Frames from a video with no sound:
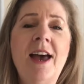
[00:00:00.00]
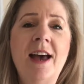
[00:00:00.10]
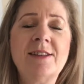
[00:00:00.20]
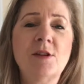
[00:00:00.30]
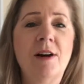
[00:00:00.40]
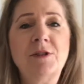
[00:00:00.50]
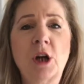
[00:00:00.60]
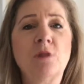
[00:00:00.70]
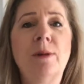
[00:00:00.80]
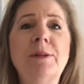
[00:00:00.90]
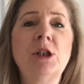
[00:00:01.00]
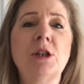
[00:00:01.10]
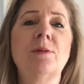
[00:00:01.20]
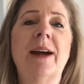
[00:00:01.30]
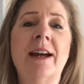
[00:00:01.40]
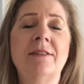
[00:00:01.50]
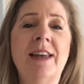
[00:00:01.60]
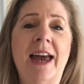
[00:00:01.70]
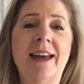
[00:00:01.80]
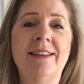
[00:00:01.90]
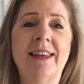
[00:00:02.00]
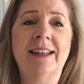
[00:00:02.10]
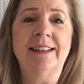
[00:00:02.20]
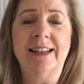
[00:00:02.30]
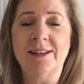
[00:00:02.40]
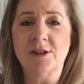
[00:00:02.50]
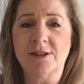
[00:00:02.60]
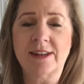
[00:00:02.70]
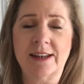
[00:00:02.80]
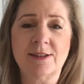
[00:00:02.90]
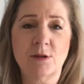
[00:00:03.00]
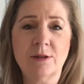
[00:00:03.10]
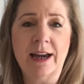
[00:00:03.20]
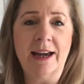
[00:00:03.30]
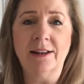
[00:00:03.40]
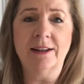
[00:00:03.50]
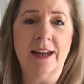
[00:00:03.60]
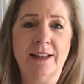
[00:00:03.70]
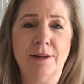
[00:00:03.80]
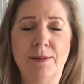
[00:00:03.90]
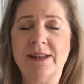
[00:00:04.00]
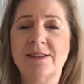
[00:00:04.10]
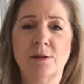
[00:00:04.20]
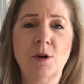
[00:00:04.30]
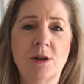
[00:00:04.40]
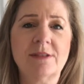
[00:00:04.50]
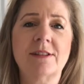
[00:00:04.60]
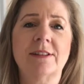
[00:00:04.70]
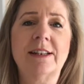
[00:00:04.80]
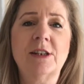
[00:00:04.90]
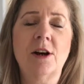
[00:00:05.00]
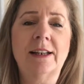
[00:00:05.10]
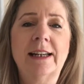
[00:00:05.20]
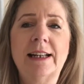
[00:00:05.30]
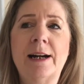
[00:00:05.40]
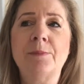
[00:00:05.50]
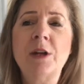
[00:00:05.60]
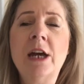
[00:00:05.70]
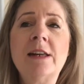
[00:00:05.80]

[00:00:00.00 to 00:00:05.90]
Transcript: And so I have to go rummaging around, and then it just gets all chaotic and in a mess, and I'm constantly tidying it up.